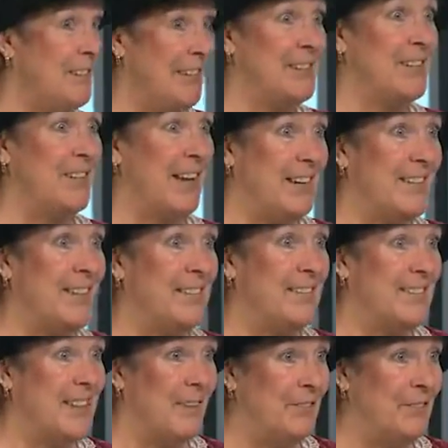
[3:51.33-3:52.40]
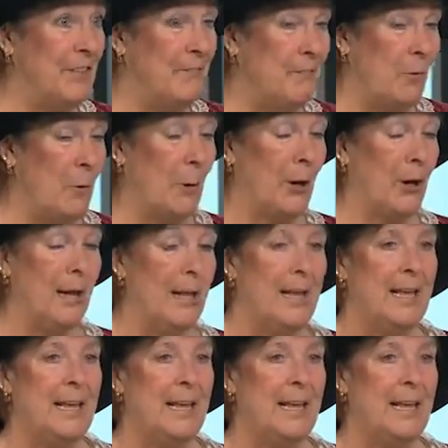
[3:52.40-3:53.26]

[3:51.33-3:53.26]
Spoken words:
to 1974.